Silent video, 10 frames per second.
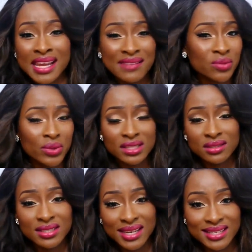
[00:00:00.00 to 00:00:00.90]
I even wear this
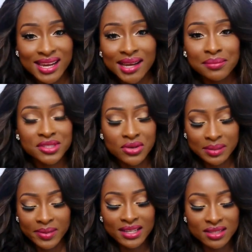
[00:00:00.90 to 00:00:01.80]
in the daytime, so it
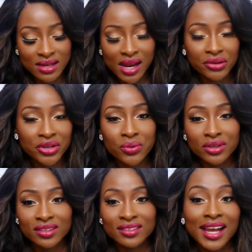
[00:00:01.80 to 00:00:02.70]
depends on how you
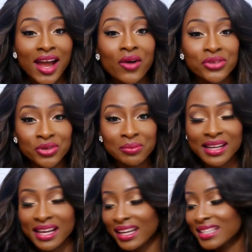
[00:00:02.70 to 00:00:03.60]
want to, how you
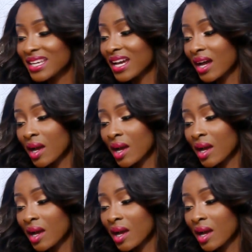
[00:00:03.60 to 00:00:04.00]
apply it.